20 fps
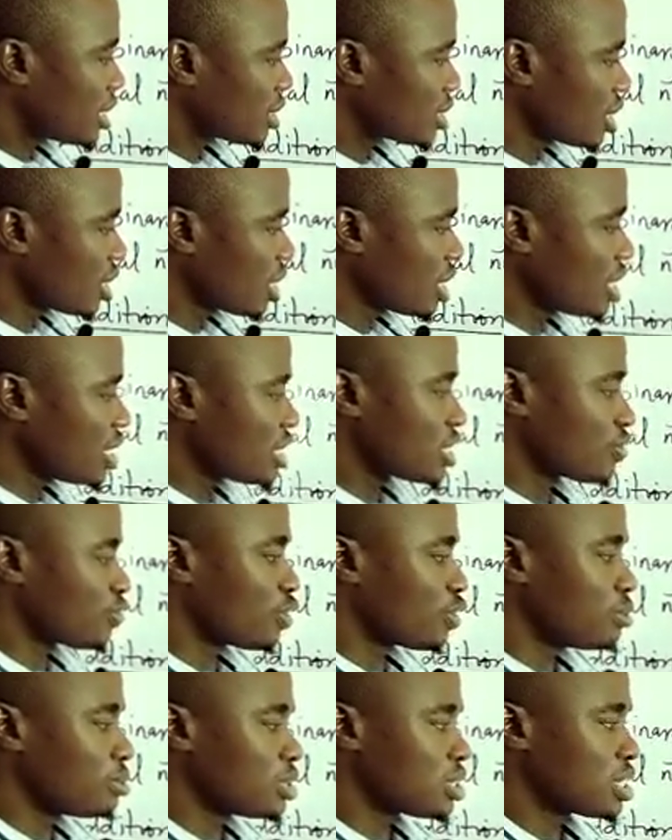3 is
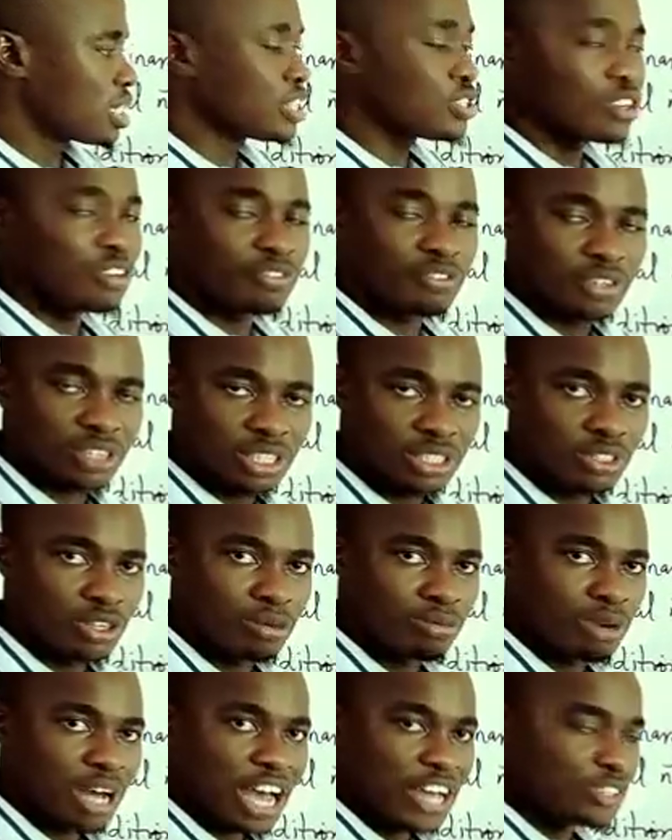from the set of real
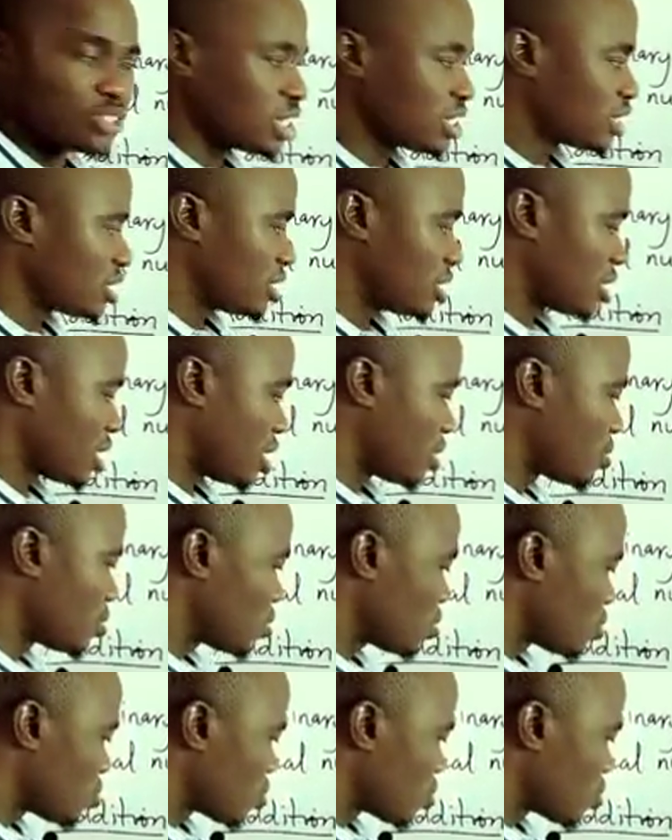number. Are you getting it now?